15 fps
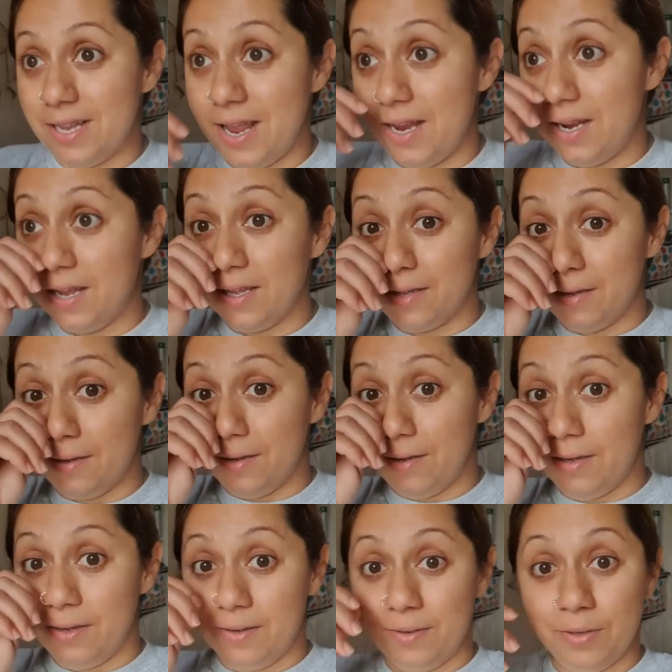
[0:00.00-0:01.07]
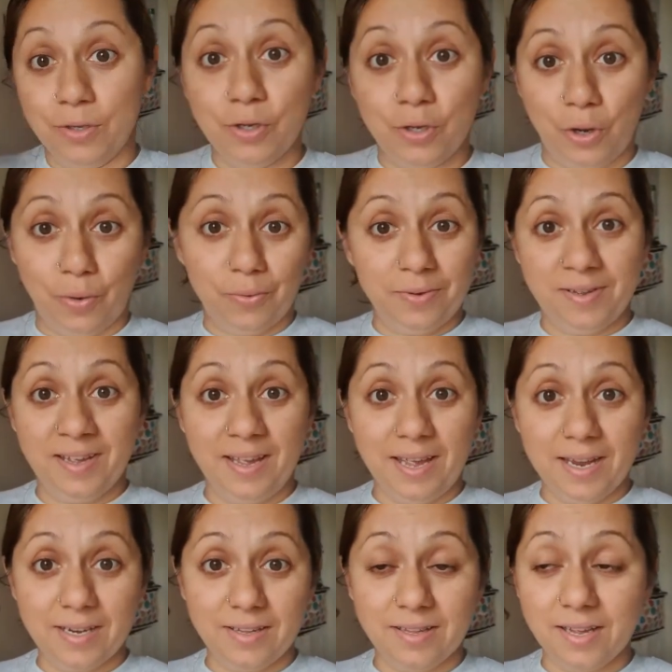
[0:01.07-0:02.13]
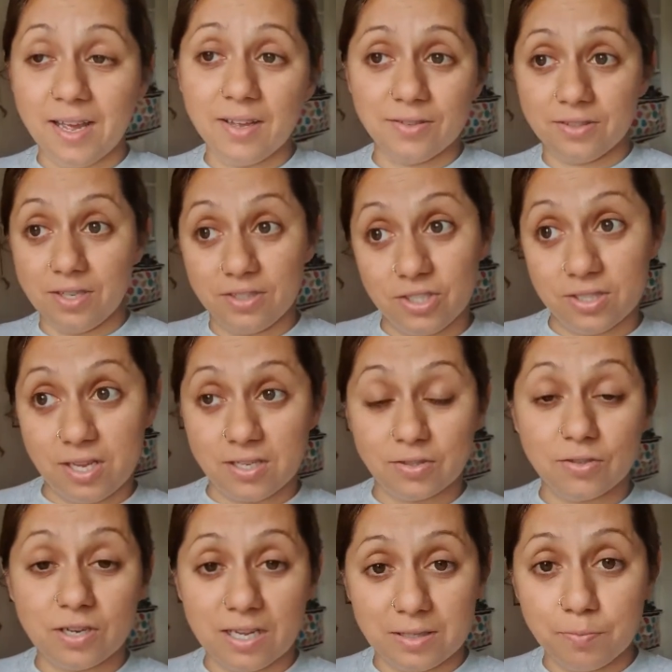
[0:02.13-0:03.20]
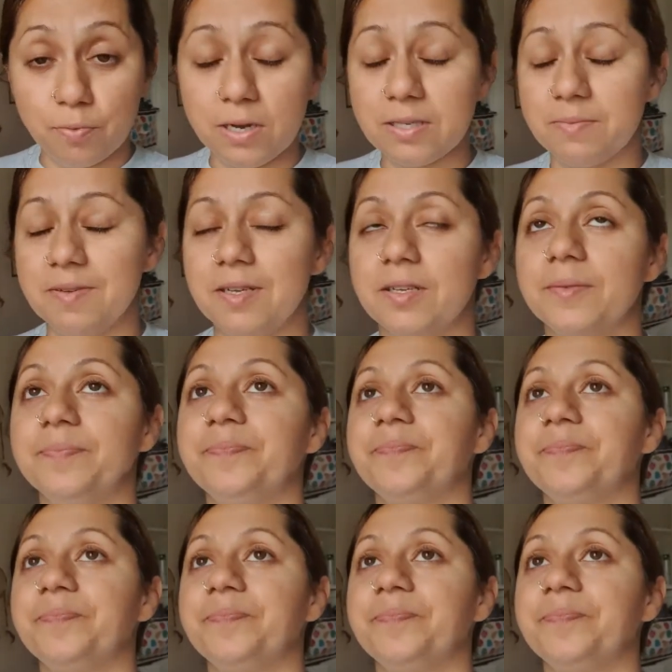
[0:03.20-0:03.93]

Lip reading: any other, anything else. It's just as good as breast milk.